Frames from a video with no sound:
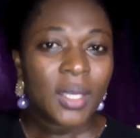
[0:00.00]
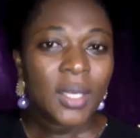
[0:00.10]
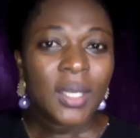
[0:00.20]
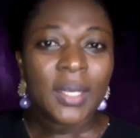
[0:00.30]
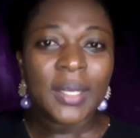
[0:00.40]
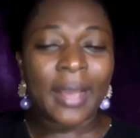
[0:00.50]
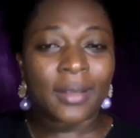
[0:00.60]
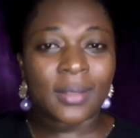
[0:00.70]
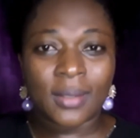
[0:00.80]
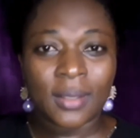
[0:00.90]

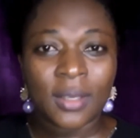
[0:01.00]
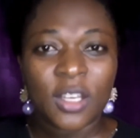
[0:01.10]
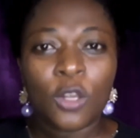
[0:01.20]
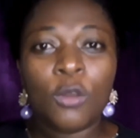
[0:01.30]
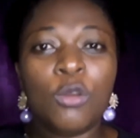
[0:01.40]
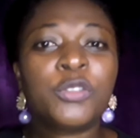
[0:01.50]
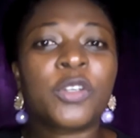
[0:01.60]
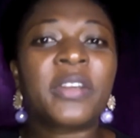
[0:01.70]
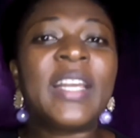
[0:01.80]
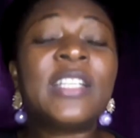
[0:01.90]
Next, look for
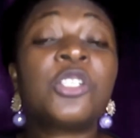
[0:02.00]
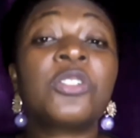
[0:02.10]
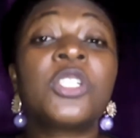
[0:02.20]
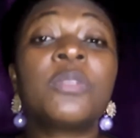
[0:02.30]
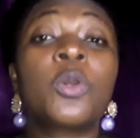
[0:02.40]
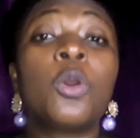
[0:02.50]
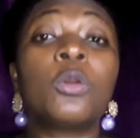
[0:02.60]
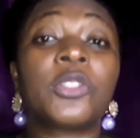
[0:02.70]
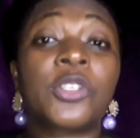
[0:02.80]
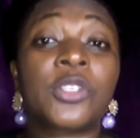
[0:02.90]
relationship
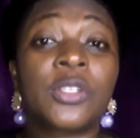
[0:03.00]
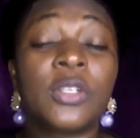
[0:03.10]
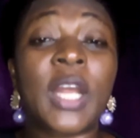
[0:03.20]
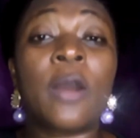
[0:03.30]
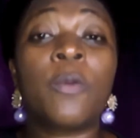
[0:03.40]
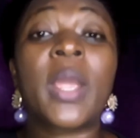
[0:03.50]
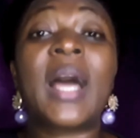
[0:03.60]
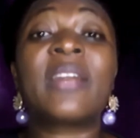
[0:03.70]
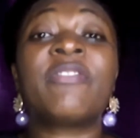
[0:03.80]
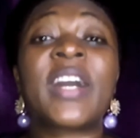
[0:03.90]
coach that will
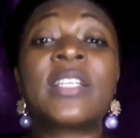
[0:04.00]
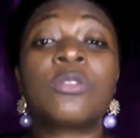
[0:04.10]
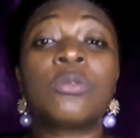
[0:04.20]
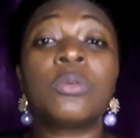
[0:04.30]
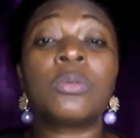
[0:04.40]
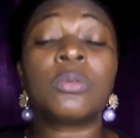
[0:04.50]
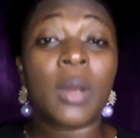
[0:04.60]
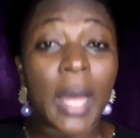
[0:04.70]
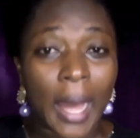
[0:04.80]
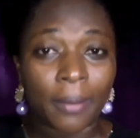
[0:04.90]
advise you
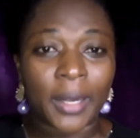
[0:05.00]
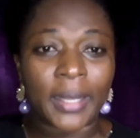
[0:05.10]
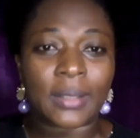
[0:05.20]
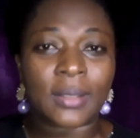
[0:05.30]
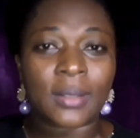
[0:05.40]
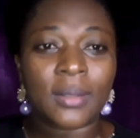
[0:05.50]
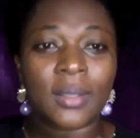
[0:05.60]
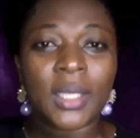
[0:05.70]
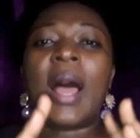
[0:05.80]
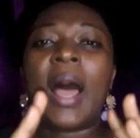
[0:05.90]
aright.
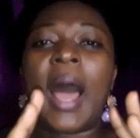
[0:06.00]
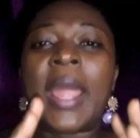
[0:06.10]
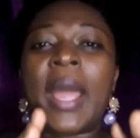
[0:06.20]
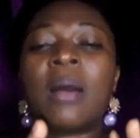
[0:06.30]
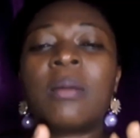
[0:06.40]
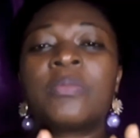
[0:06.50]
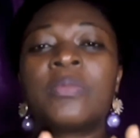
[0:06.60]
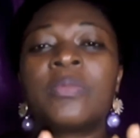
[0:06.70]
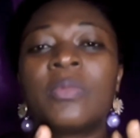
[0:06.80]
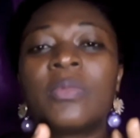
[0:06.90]
I am
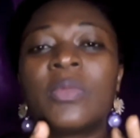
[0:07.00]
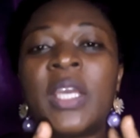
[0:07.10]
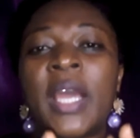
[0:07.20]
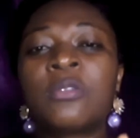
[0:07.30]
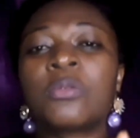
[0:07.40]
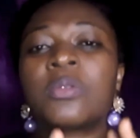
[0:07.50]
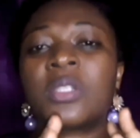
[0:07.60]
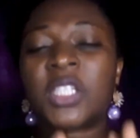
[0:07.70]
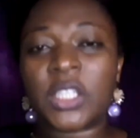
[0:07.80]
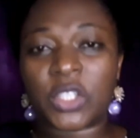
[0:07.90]
here to
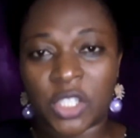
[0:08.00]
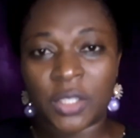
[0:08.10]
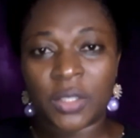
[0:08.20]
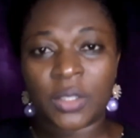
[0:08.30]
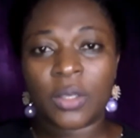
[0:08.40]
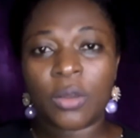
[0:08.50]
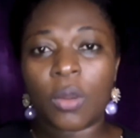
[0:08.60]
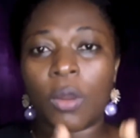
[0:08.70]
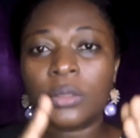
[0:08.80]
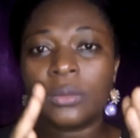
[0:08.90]
teach
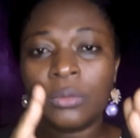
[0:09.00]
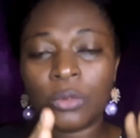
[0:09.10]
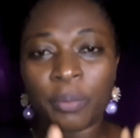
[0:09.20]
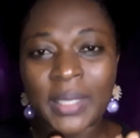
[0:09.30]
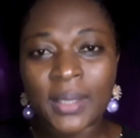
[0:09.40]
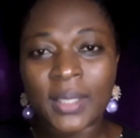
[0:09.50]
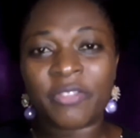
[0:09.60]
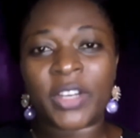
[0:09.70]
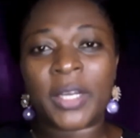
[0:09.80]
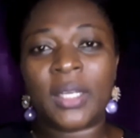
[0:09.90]
on domestic
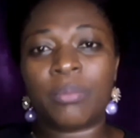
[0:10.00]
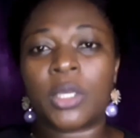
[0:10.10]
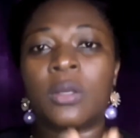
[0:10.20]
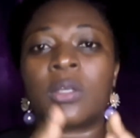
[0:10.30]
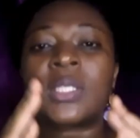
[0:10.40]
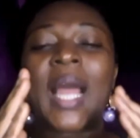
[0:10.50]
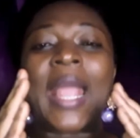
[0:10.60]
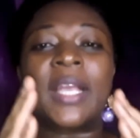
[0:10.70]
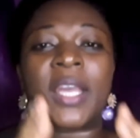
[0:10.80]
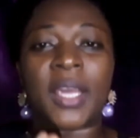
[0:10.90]
violence because I
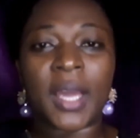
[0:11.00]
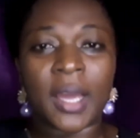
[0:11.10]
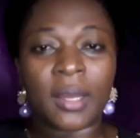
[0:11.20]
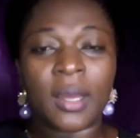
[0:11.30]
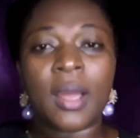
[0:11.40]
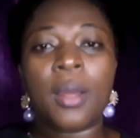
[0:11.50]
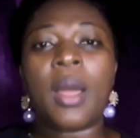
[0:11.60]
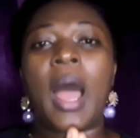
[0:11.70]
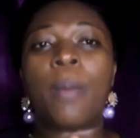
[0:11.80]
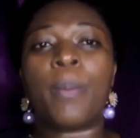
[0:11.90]
care
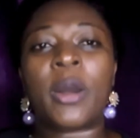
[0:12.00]
about